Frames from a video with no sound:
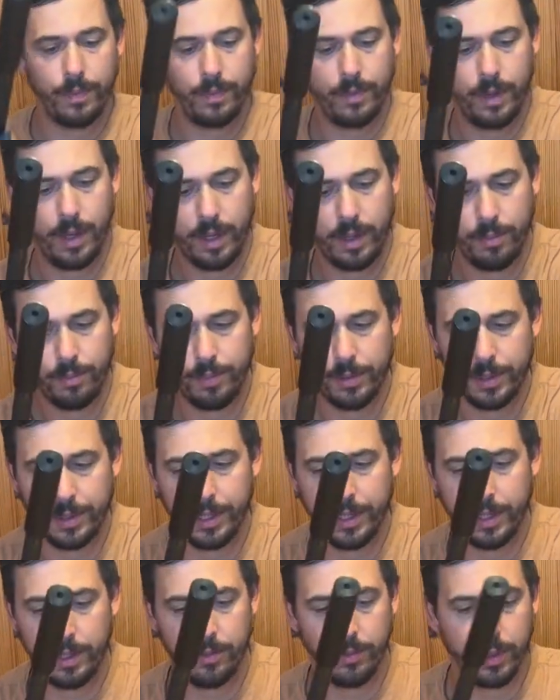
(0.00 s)
I can
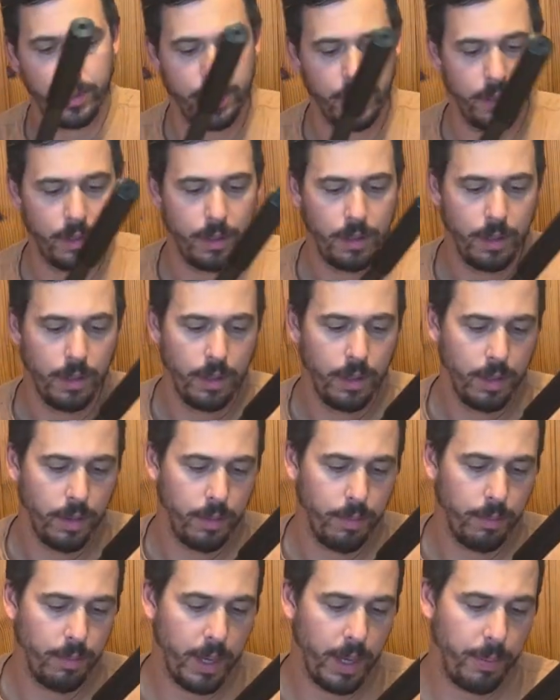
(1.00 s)
proceed with the
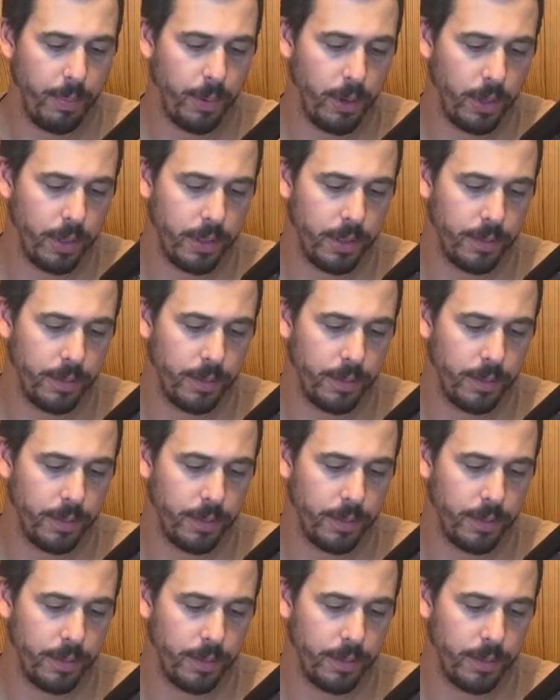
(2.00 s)
bipod.